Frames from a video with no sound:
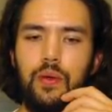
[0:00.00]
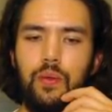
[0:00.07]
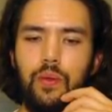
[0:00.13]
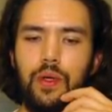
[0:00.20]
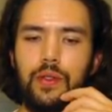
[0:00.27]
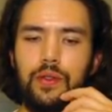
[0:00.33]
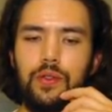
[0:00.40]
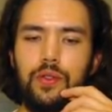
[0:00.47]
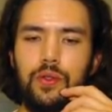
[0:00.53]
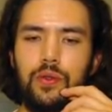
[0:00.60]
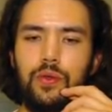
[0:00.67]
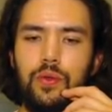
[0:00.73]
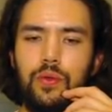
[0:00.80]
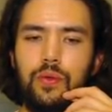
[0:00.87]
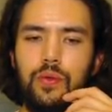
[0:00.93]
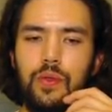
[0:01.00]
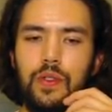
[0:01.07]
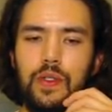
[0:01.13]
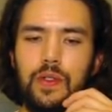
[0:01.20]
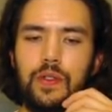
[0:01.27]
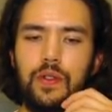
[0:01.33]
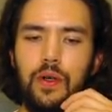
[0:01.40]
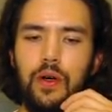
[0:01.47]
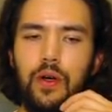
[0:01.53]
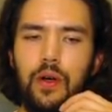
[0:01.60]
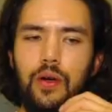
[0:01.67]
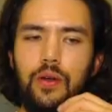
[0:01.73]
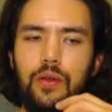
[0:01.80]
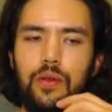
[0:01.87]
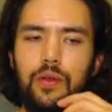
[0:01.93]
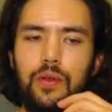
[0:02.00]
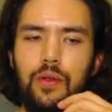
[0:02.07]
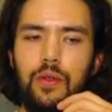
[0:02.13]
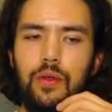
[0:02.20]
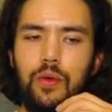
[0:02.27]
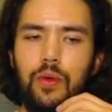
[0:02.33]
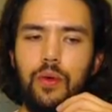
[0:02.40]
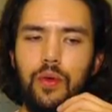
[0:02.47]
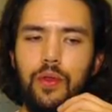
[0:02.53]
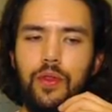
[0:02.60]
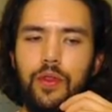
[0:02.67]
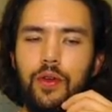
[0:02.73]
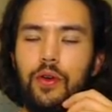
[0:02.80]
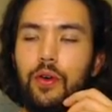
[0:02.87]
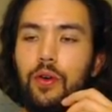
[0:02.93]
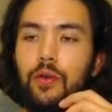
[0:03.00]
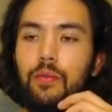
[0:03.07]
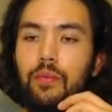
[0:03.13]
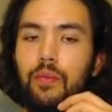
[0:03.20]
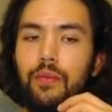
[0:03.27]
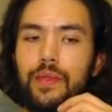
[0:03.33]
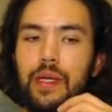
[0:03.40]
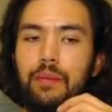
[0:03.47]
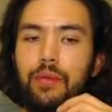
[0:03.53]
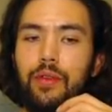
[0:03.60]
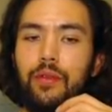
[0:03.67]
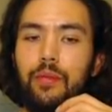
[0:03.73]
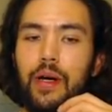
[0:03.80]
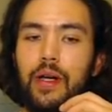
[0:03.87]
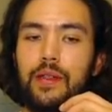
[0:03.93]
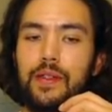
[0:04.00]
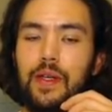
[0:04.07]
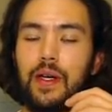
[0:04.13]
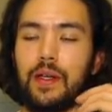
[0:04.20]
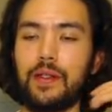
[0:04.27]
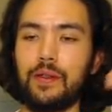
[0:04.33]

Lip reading: want to discard your third Temple of Mind's Eye.